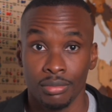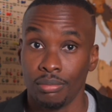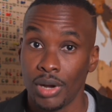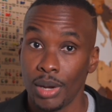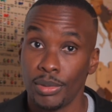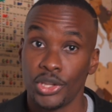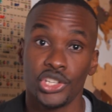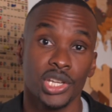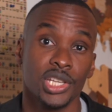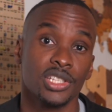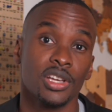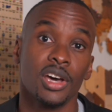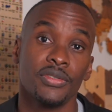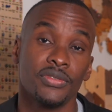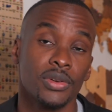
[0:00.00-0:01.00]
Publishing is
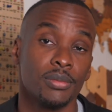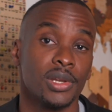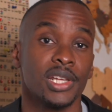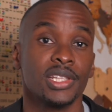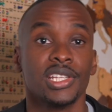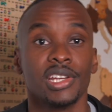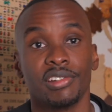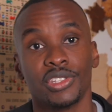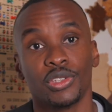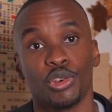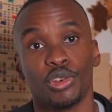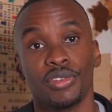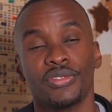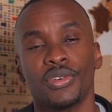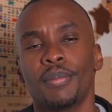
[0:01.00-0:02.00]
unfamiliar
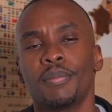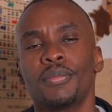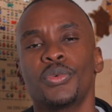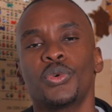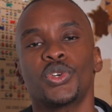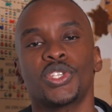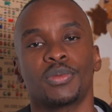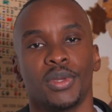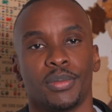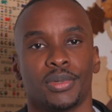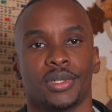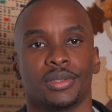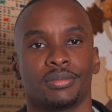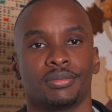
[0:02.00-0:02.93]
territory for most people.